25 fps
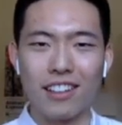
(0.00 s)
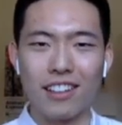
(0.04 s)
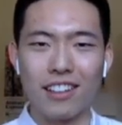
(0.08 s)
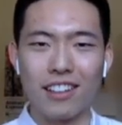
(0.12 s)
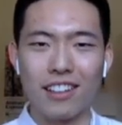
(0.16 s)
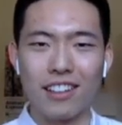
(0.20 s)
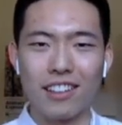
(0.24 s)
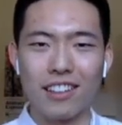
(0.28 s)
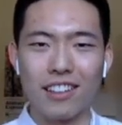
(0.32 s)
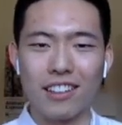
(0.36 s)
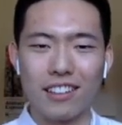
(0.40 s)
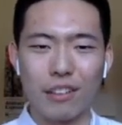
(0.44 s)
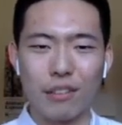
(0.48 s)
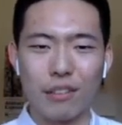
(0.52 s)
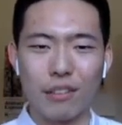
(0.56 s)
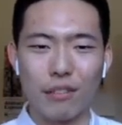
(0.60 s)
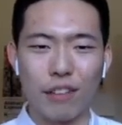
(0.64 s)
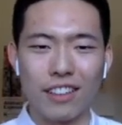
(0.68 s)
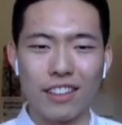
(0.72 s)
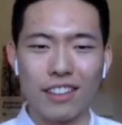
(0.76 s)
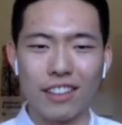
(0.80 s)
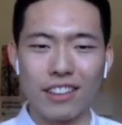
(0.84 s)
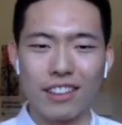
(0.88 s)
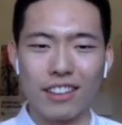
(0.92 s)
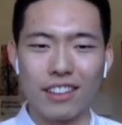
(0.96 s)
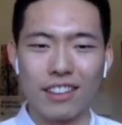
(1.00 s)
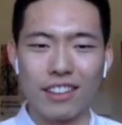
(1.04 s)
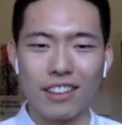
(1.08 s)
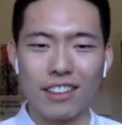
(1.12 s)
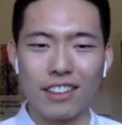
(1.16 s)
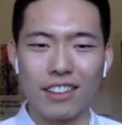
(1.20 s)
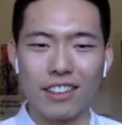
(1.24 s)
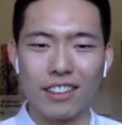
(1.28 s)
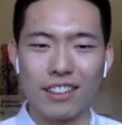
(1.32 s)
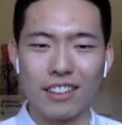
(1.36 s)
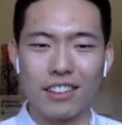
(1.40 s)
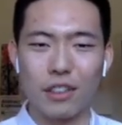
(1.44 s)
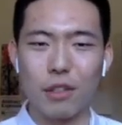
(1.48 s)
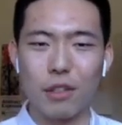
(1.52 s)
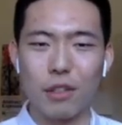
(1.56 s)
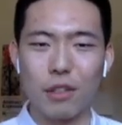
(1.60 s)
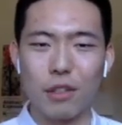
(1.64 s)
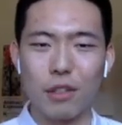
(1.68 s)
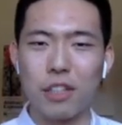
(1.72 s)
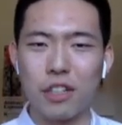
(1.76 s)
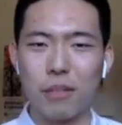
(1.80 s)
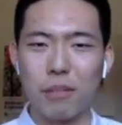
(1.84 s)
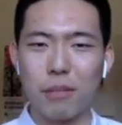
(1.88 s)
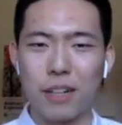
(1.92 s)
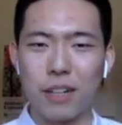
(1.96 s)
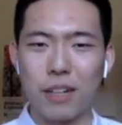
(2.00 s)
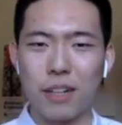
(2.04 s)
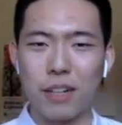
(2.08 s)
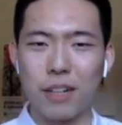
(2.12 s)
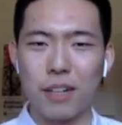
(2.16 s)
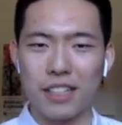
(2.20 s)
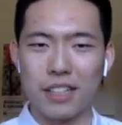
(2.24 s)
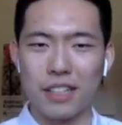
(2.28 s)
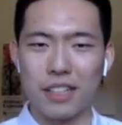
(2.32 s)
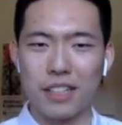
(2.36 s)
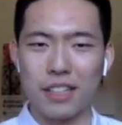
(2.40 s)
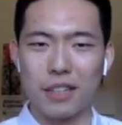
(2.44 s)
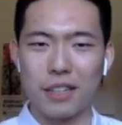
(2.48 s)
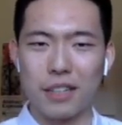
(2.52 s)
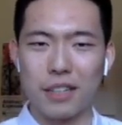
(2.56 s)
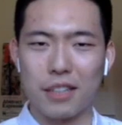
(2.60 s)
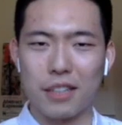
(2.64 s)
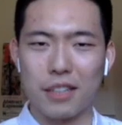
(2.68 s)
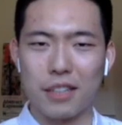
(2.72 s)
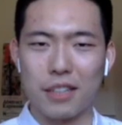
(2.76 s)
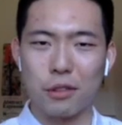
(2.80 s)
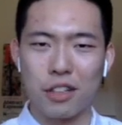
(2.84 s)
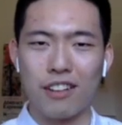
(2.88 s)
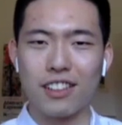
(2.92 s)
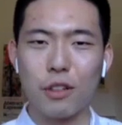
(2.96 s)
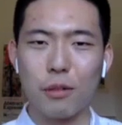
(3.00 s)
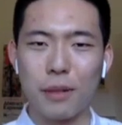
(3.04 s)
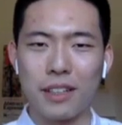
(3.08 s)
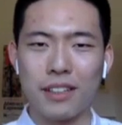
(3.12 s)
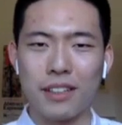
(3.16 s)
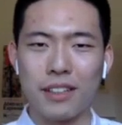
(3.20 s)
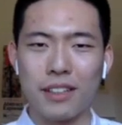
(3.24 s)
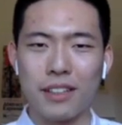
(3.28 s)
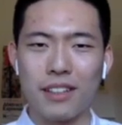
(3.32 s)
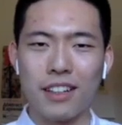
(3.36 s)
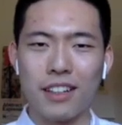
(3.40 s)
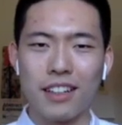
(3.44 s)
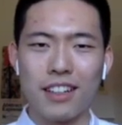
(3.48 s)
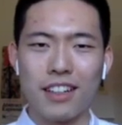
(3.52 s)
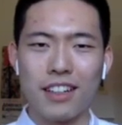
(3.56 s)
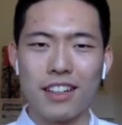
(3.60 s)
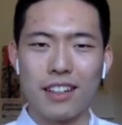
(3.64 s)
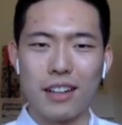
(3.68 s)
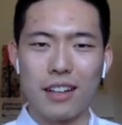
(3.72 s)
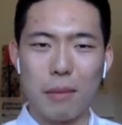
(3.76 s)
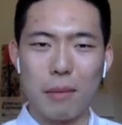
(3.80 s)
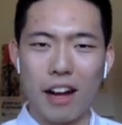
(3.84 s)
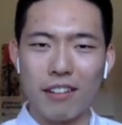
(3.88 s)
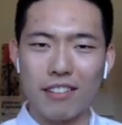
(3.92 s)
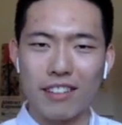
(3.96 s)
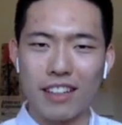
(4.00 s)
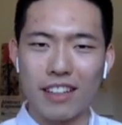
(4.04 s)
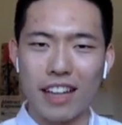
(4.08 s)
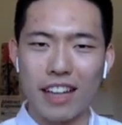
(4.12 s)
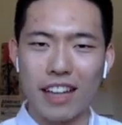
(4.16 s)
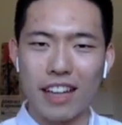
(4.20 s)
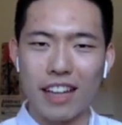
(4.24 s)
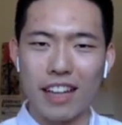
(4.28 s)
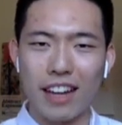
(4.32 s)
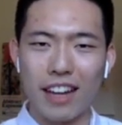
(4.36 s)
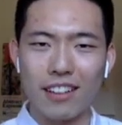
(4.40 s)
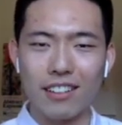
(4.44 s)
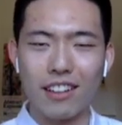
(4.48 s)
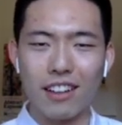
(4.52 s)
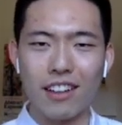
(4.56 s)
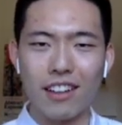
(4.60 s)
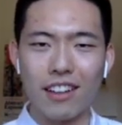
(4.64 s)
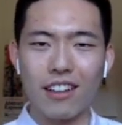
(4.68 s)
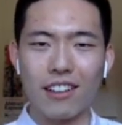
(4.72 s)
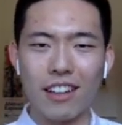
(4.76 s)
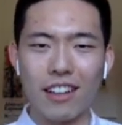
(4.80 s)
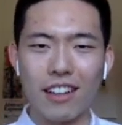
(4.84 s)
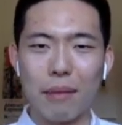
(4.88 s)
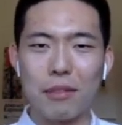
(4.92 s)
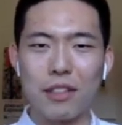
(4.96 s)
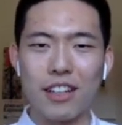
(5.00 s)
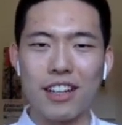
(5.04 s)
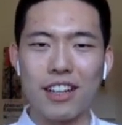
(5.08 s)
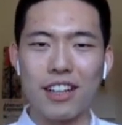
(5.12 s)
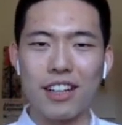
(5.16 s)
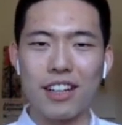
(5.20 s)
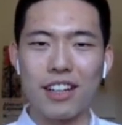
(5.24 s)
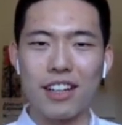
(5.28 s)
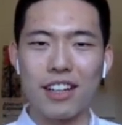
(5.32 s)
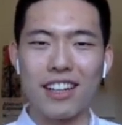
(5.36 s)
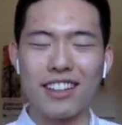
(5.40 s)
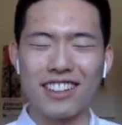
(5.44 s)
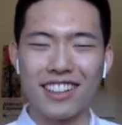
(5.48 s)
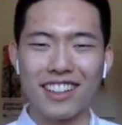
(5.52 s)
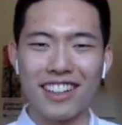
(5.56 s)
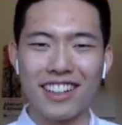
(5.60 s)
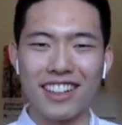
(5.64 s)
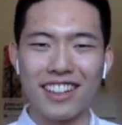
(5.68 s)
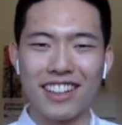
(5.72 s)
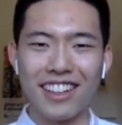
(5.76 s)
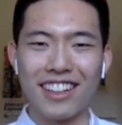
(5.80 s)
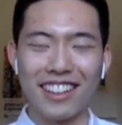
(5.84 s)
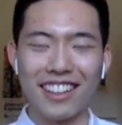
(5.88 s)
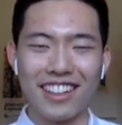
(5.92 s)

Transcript: and then founding the, the, the, Human Genome Project. Could you tell us a little bit uh, about how that uh, came together?